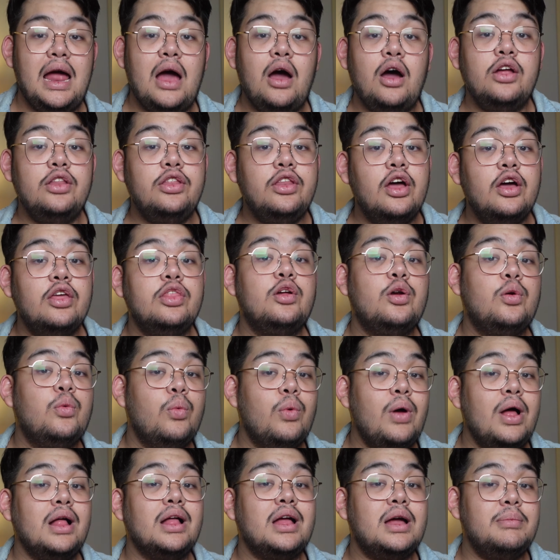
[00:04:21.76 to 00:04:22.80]
Now, another
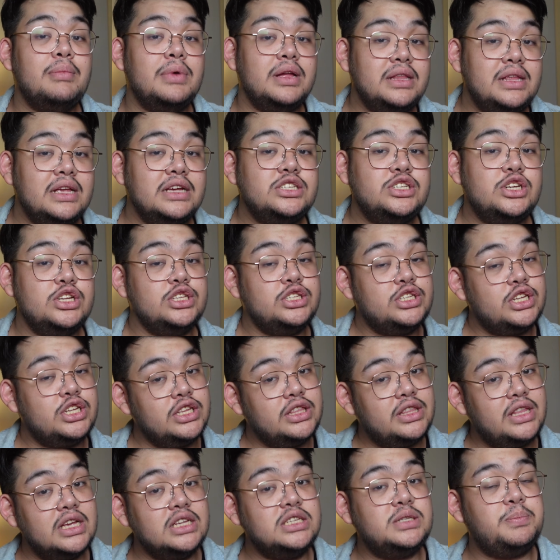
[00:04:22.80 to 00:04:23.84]
welcome addition to
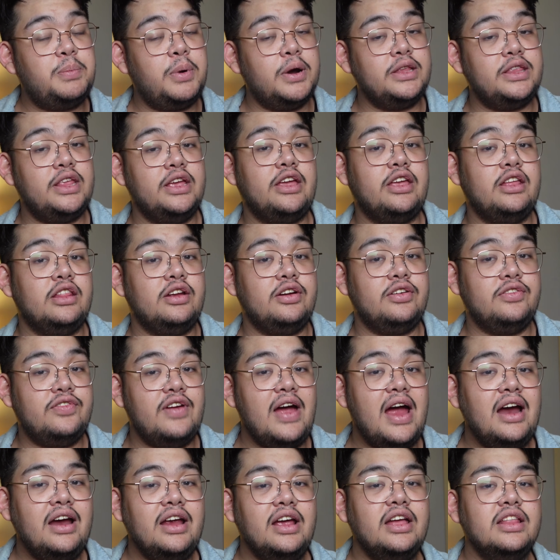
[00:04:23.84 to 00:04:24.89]
this particular
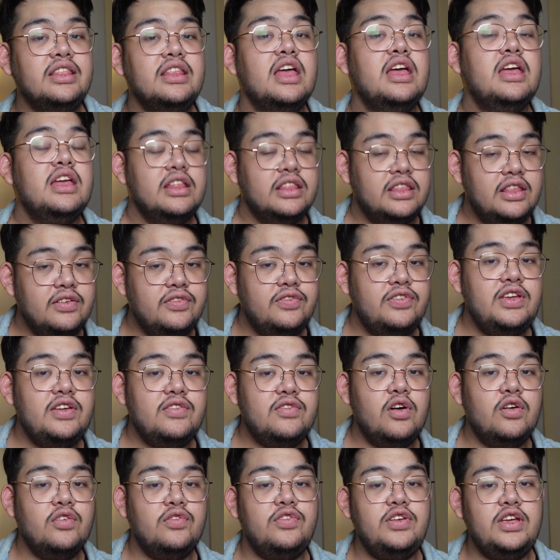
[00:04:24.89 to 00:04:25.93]
variant, the
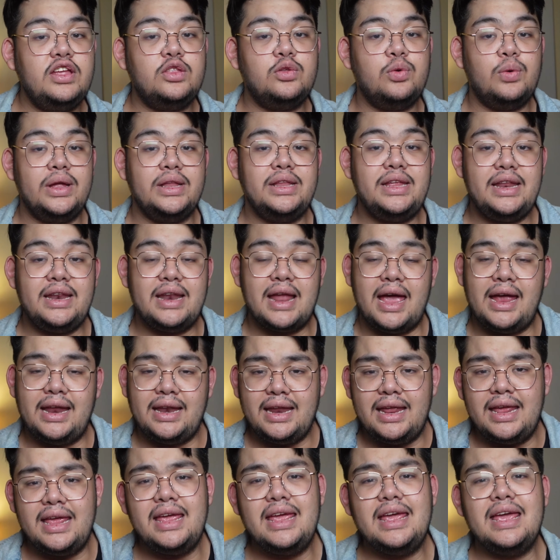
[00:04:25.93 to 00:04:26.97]
Vivo
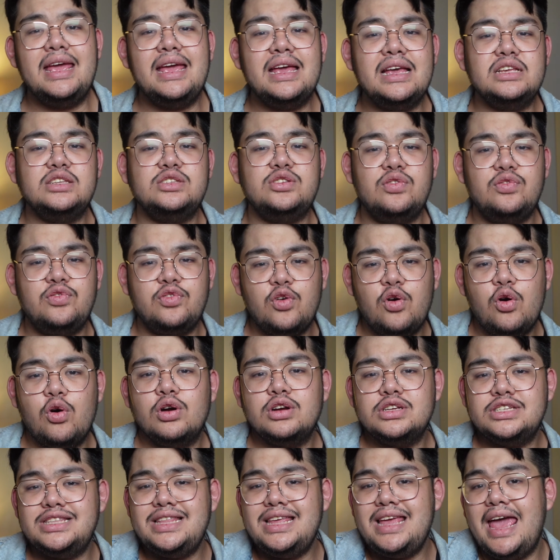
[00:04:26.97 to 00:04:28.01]
V29e, is of
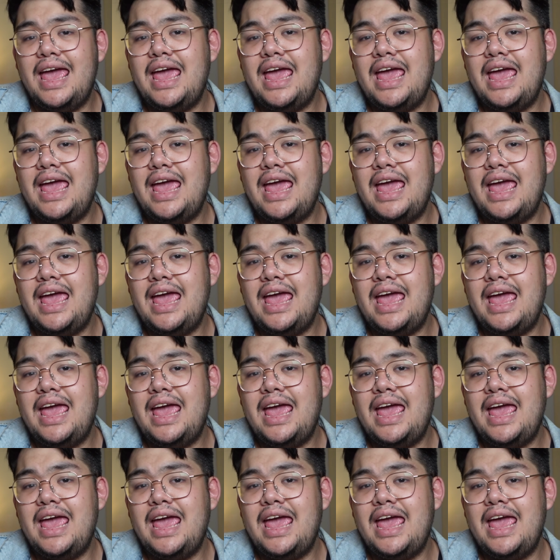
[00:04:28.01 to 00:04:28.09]
course the